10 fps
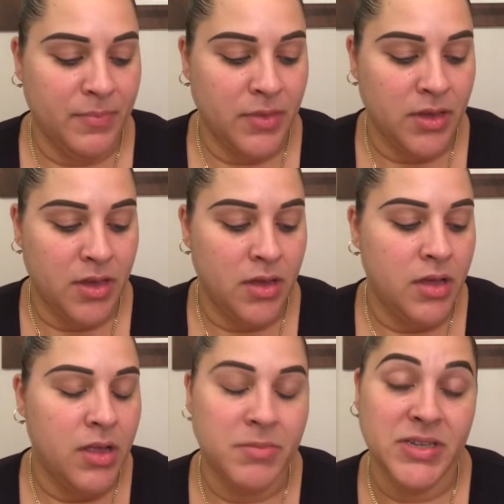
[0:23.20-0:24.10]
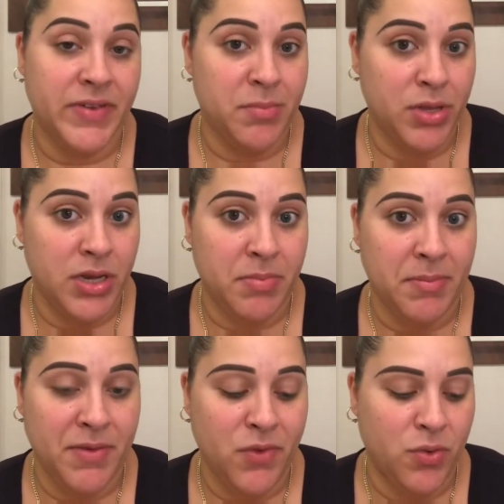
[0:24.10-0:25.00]
let me see if I can pull it up on my
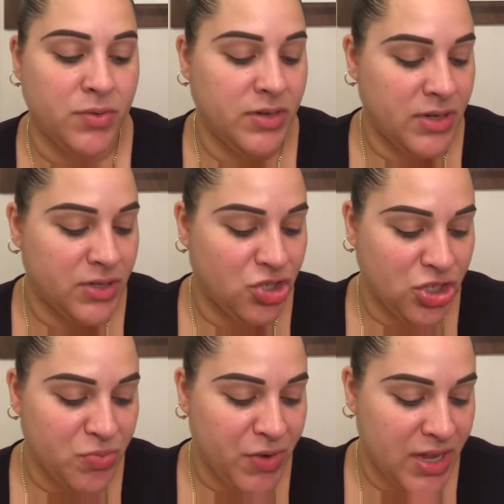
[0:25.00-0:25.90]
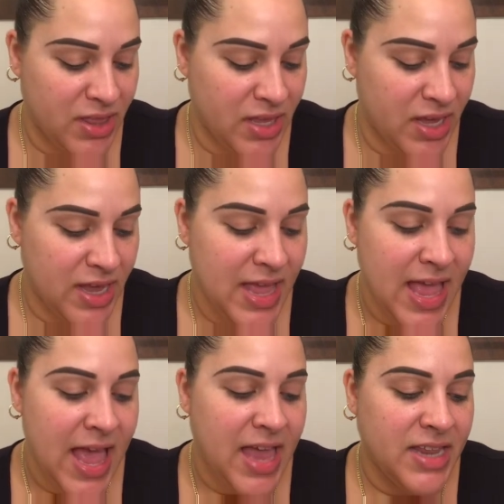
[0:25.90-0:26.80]
phone, gingerbread thing.
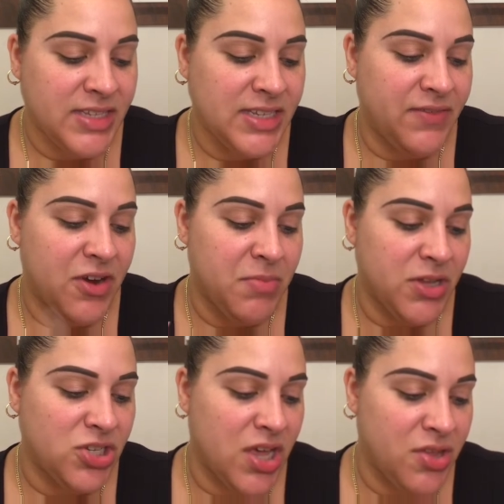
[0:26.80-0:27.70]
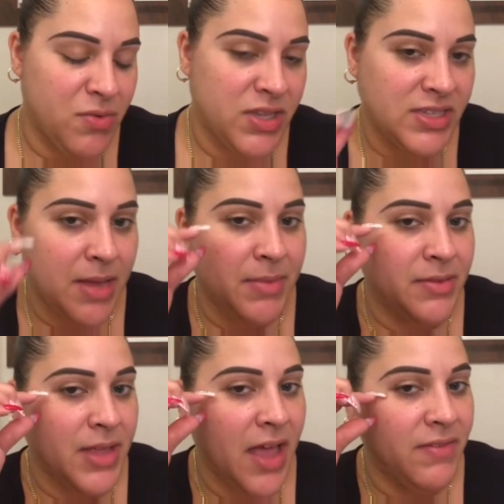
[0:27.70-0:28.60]
I didn't see very much other ones. I mean, you
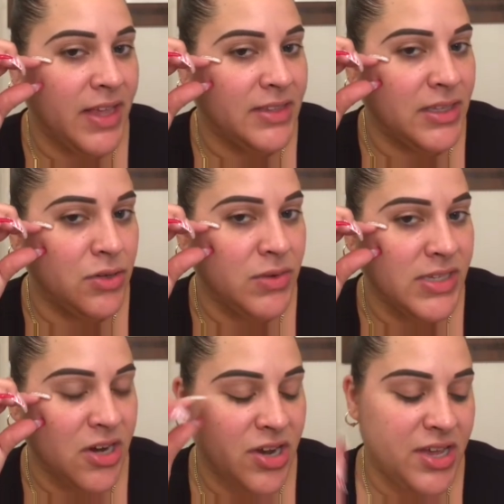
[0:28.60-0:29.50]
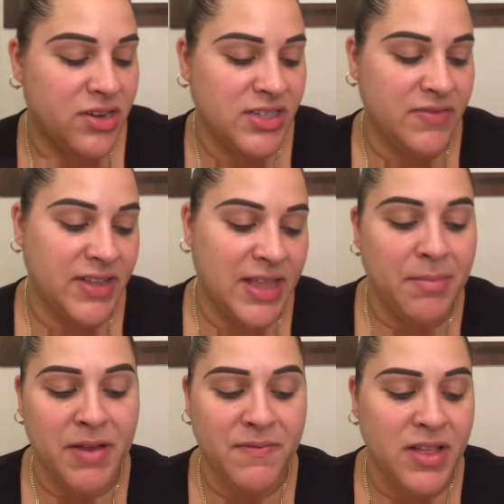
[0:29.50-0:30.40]
have like the little ones that are here and stuff like that, but I
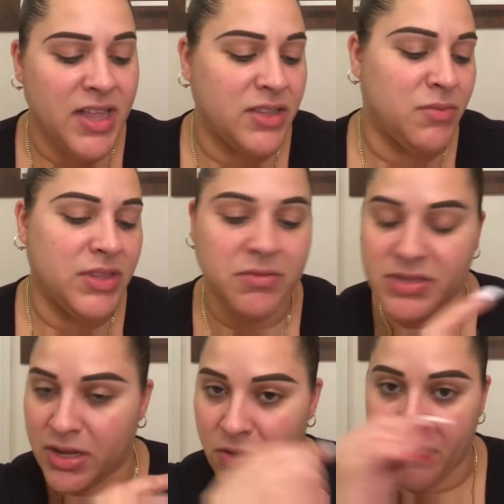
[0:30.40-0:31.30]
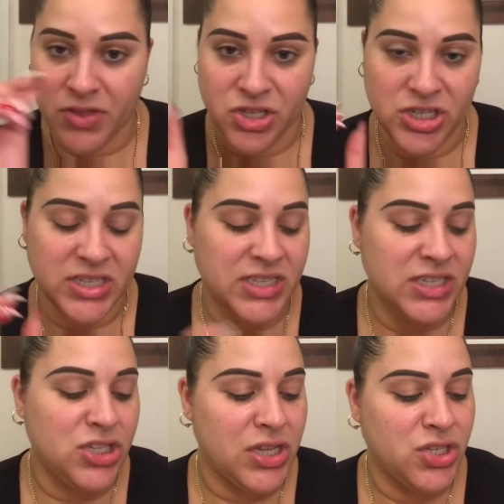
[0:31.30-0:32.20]
felt like the one that was like over the cheeks is
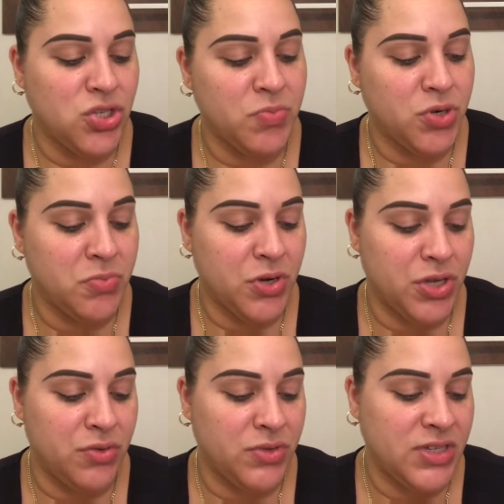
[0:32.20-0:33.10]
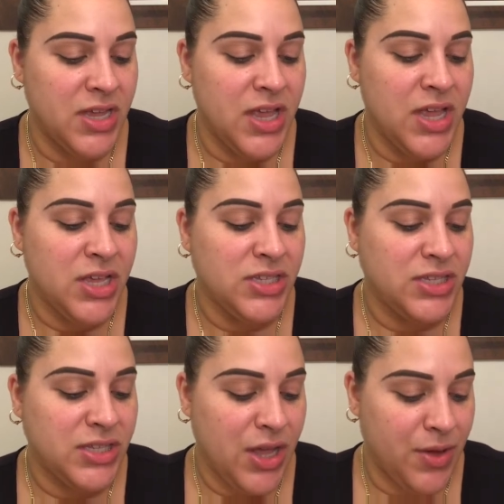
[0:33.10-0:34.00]
like super duper cute.
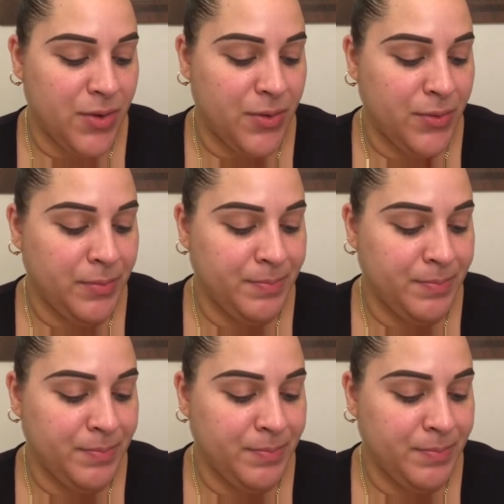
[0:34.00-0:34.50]
So